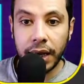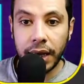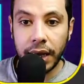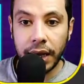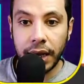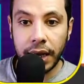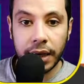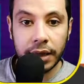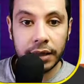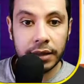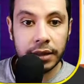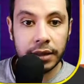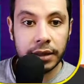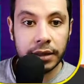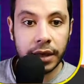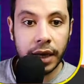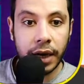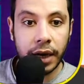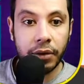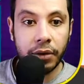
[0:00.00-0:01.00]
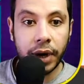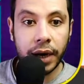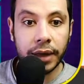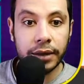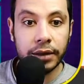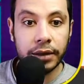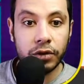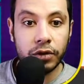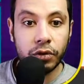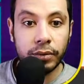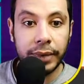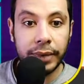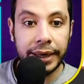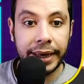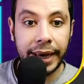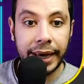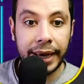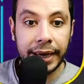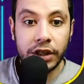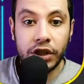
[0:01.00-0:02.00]
And now I need to make
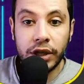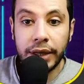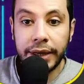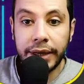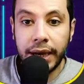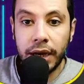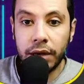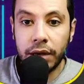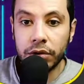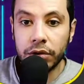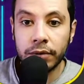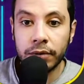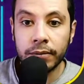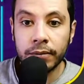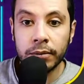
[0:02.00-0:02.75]
a checkout,